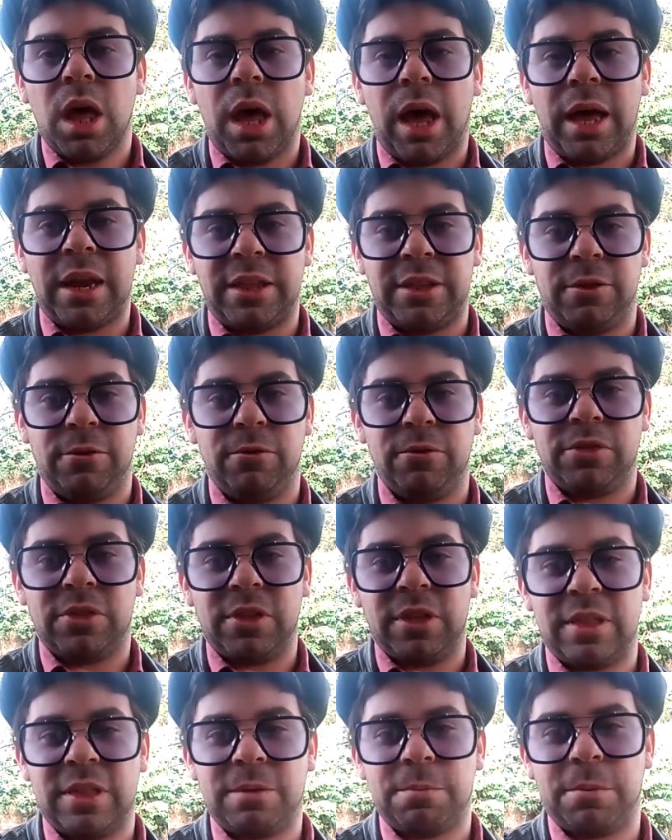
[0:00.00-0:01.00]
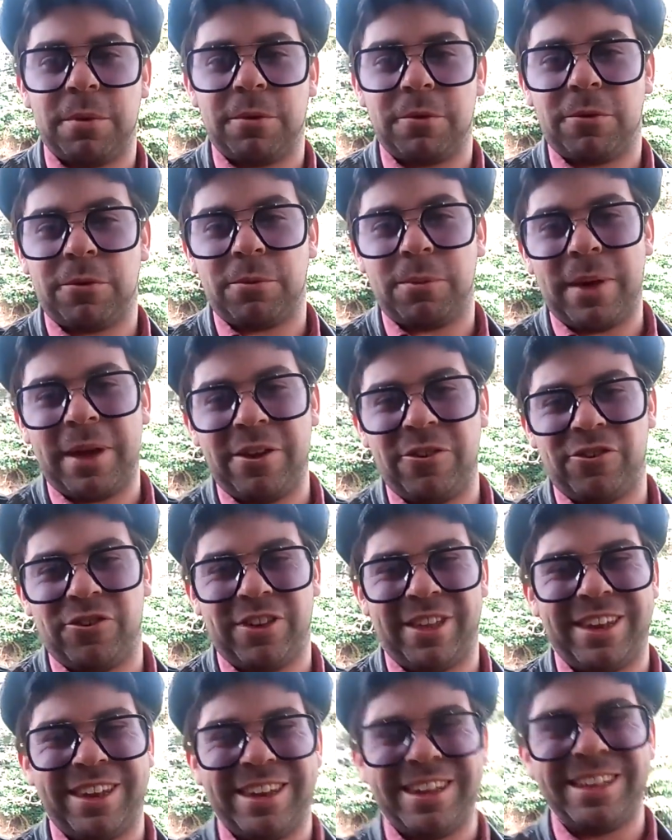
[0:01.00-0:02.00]
And he used this
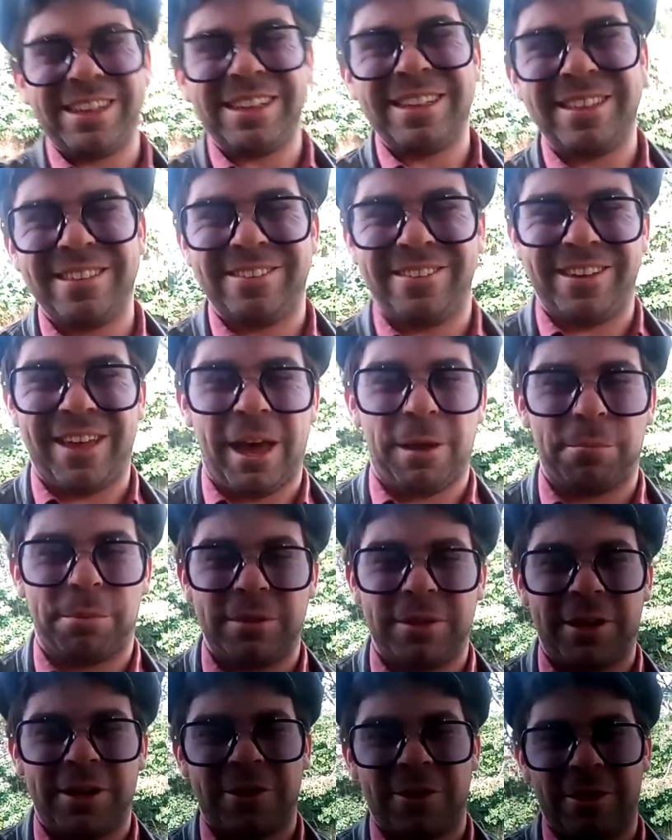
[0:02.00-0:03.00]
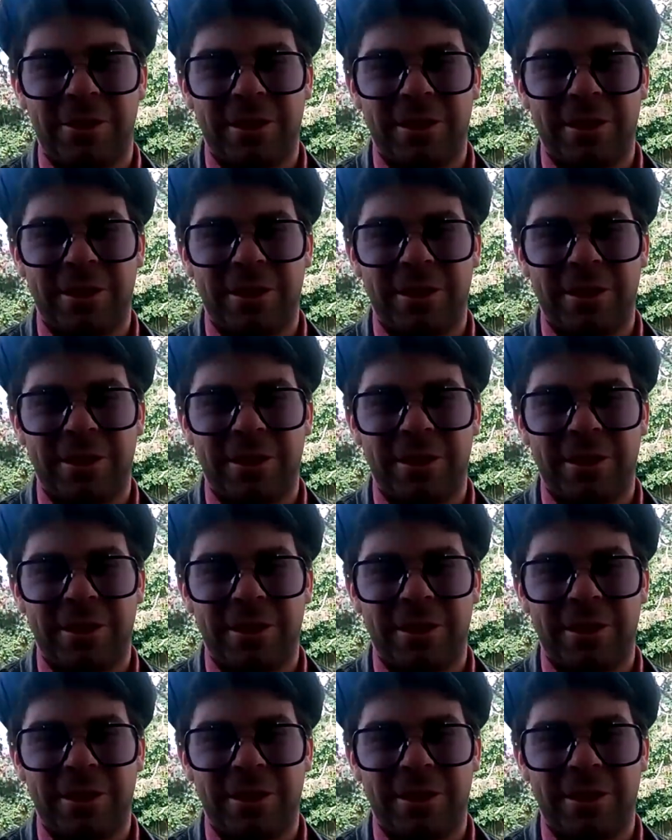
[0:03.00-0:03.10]
persuasion to get political